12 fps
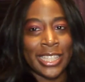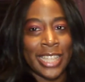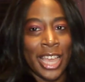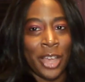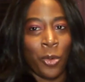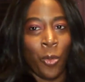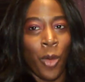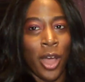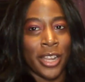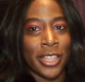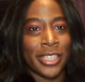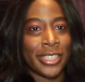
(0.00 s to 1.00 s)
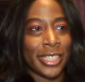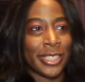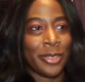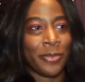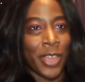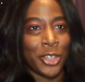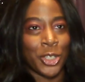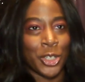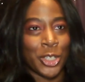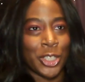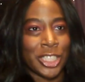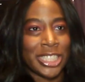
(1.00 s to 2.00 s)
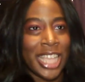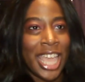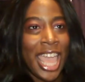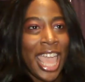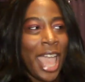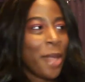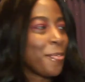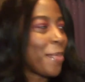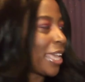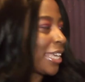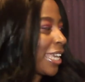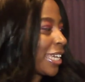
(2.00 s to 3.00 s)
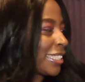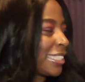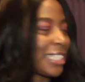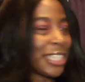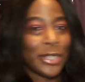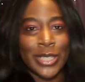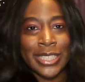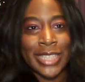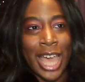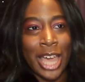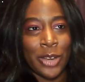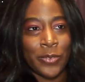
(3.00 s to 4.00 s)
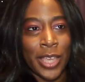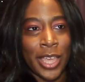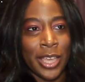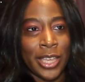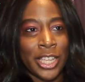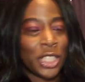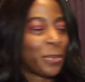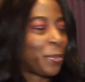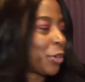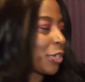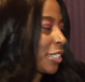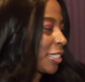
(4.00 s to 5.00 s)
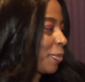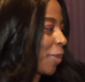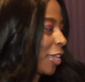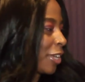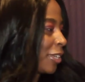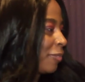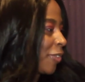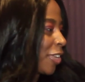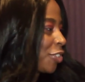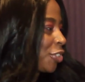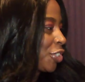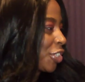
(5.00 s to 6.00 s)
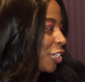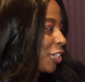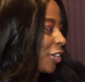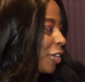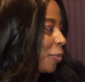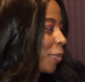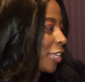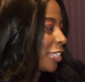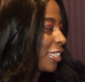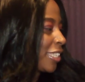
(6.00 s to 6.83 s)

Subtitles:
like one of the 6 Avengers, making a series out of it. Each book is about an Avenger, but